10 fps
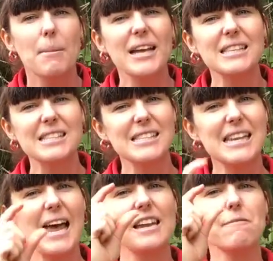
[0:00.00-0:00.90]
But
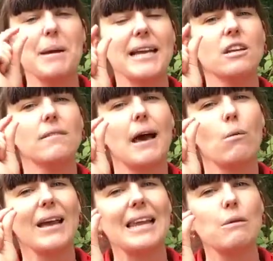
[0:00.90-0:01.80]
instead of picking up
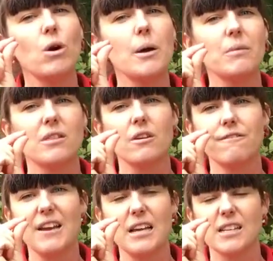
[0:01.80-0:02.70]
that wiggly worm with your
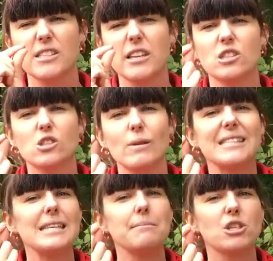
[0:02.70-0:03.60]
fingers and
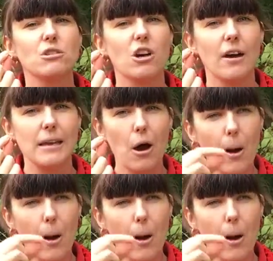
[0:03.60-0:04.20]
squeezing him too tight,